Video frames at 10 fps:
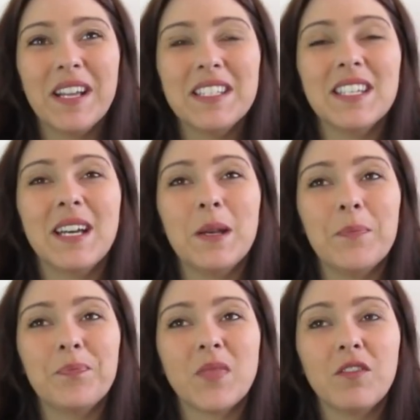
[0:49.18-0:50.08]
but
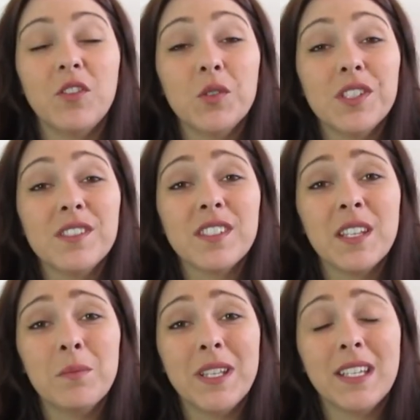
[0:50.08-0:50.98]
um, fusions
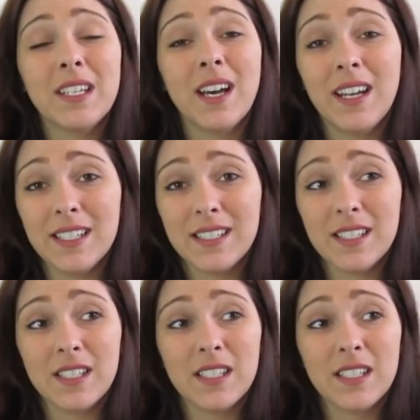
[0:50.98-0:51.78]
can be cut,